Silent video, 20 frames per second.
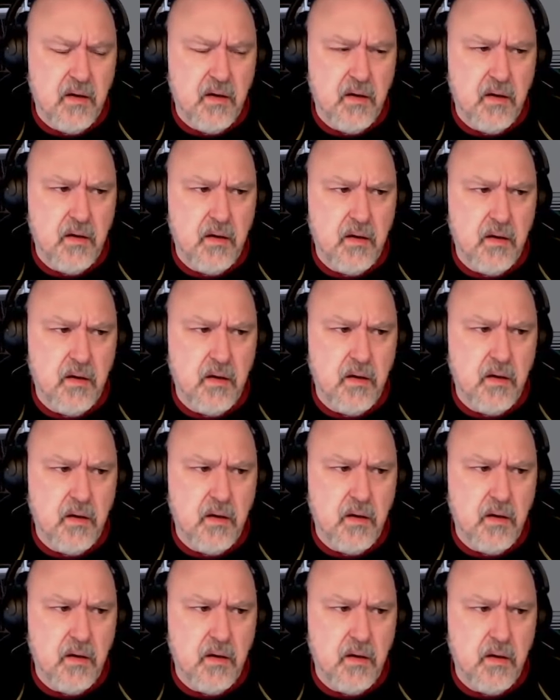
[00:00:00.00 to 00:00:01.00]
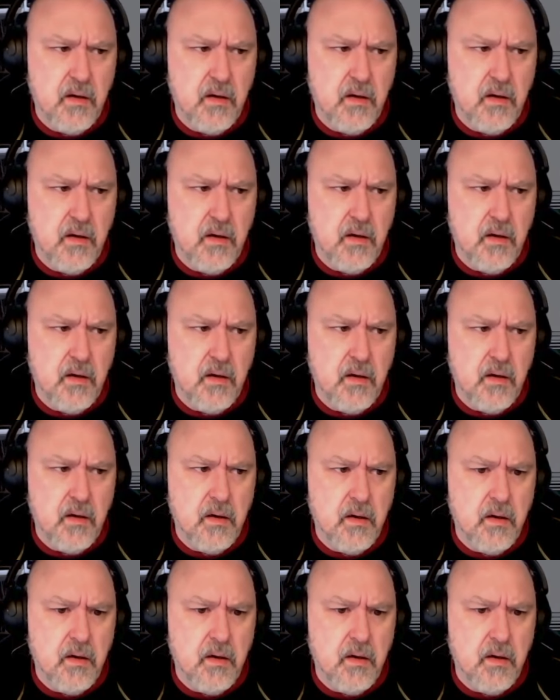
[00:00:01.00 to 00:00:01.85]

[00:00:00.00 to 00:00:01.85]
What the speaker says: Nothing is said.